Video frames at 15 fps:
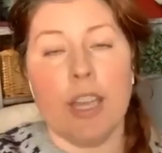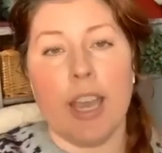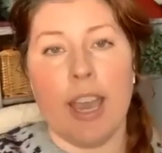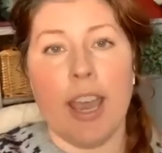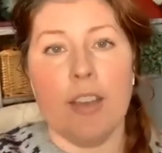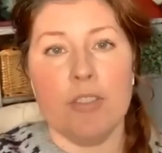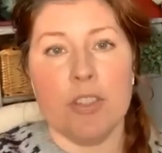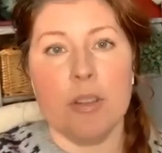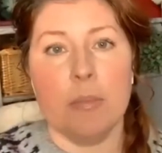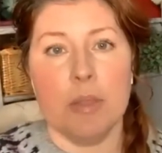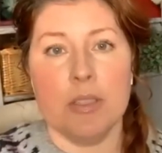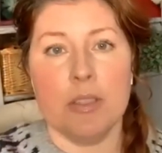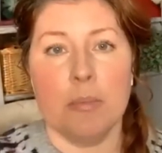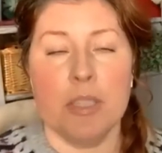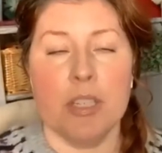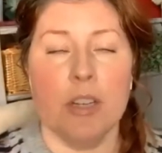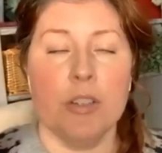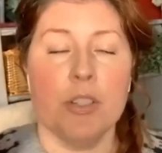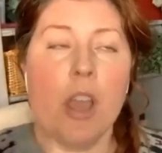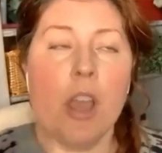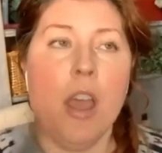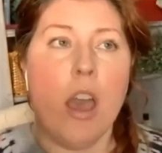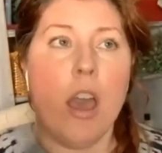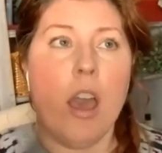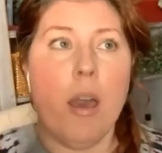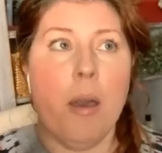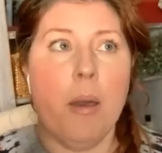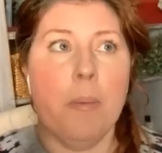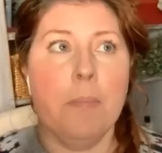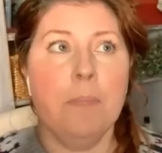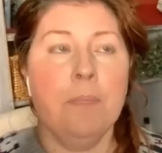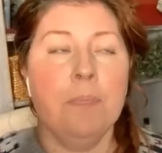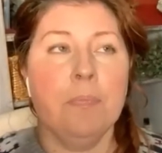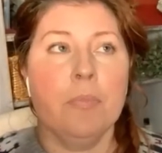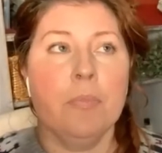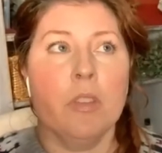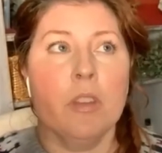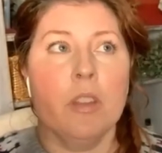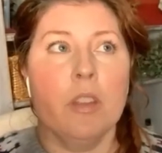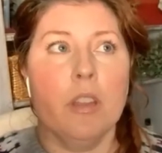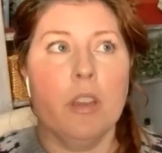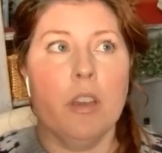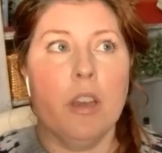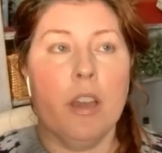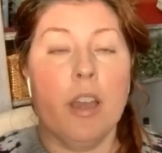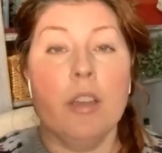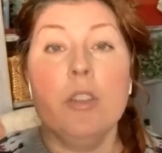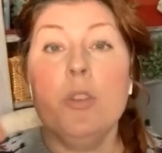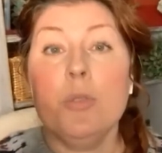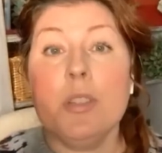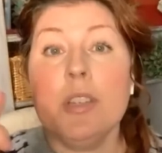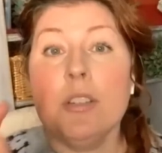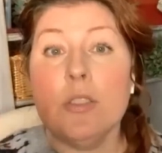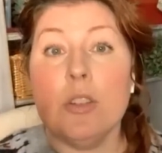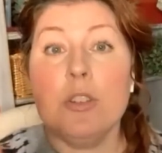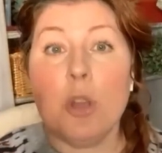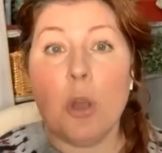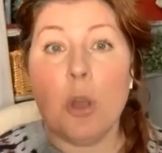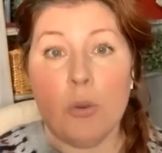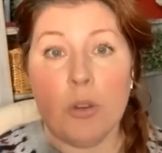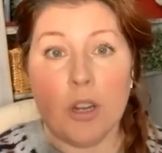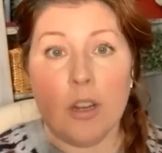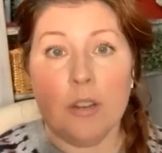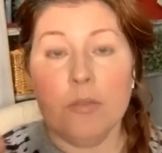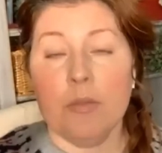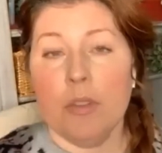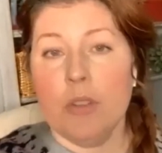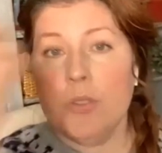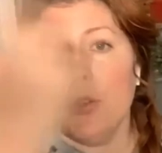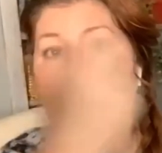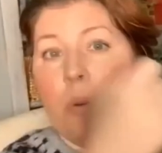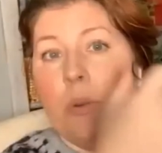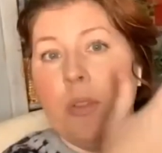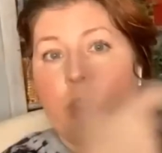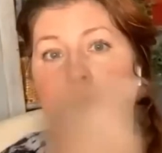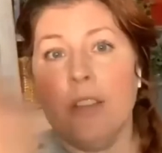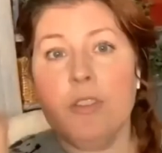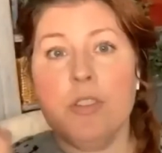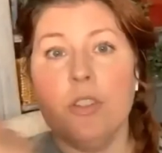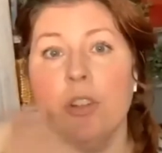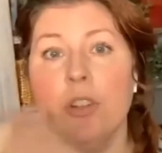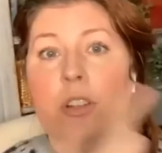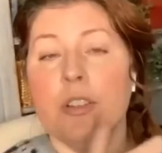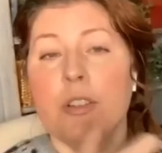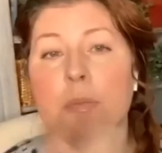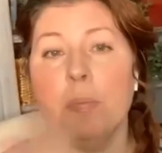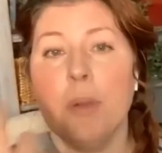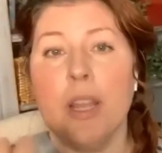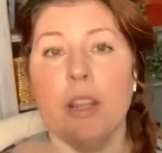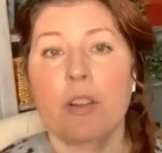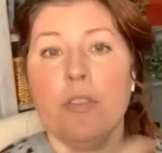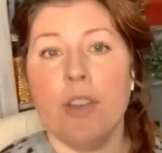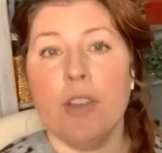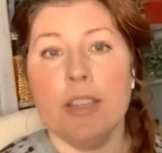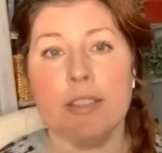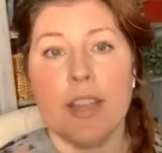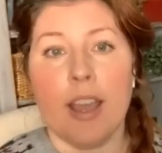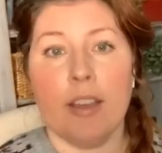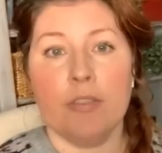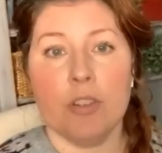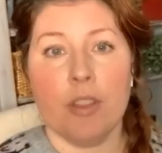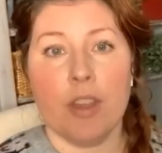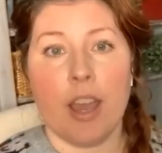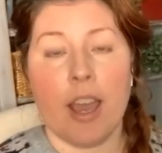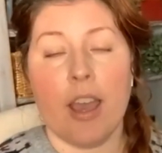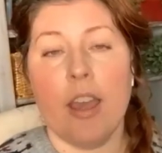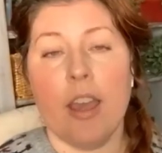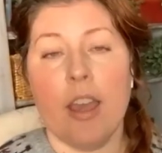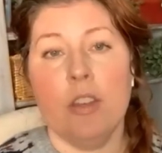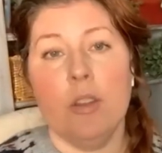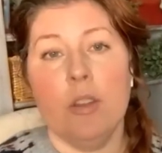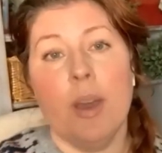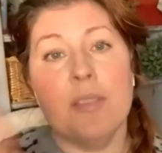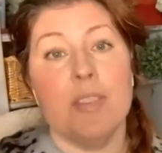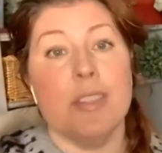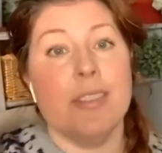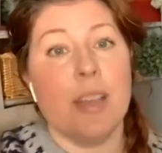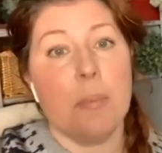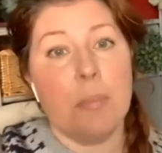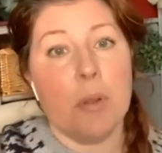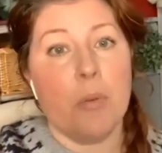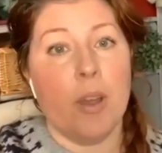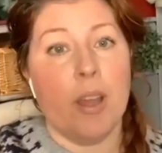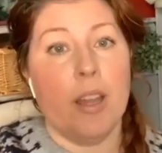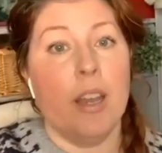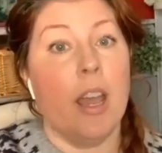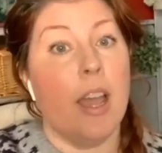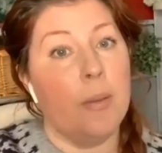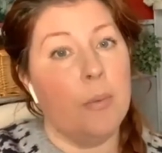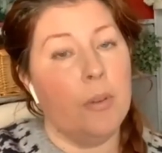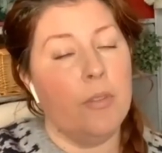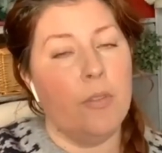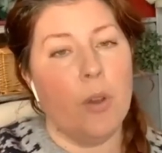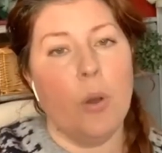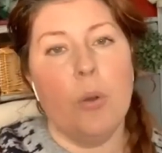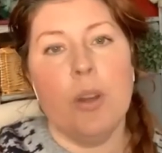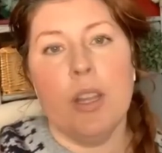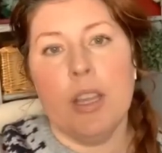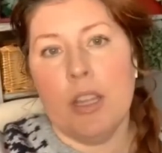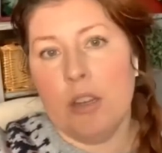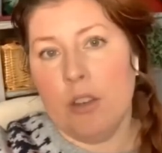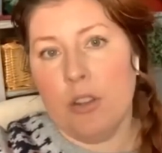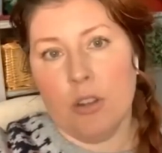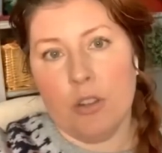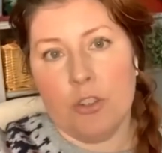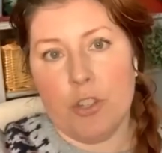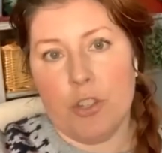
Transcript: have some. It's upstairs. Um, use it as a toner. So that's you're gonna spray your face after that, and then you have a separate one. I would vote in your